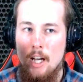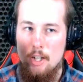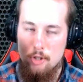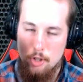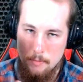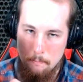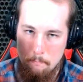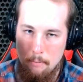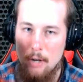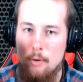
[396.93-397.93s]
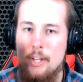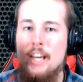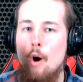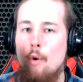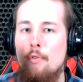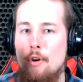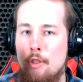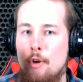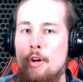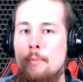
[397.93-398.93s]
Just barely over
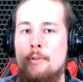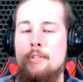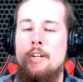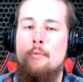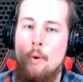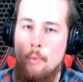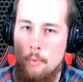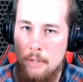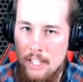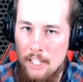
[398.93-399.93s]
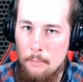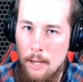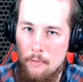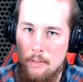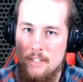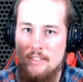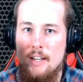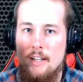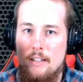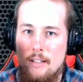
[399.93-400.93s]
30% of what we would need to pay for this
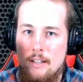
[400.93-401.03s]
thing.